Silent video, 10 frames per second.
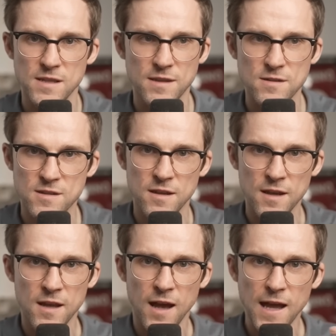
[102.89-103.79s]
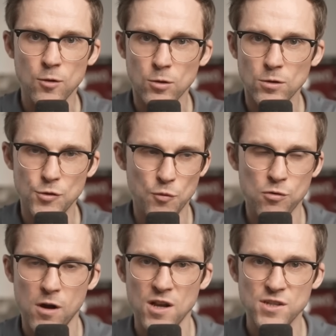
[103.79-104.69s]
Like there's a, I call those
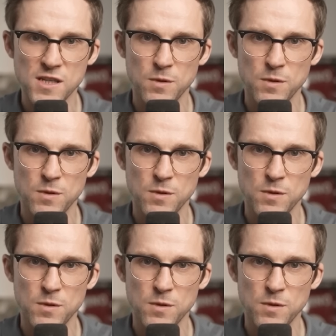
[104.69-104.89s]
projects,